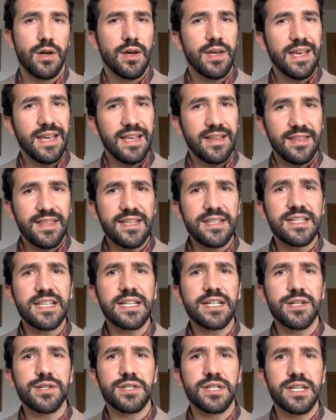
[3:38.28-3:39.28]
In this
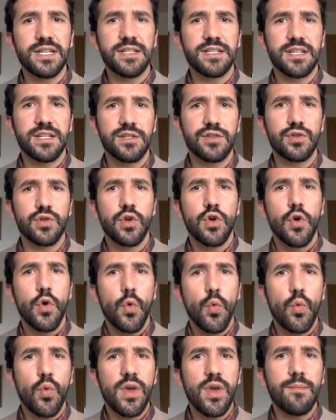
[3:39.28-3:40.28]
second sentence,
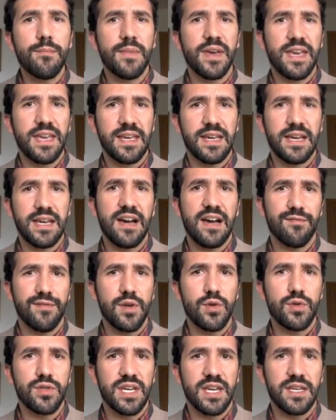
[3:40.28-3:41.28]
we make a
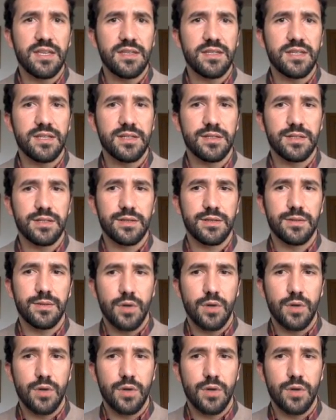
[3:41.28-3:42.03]
few changes,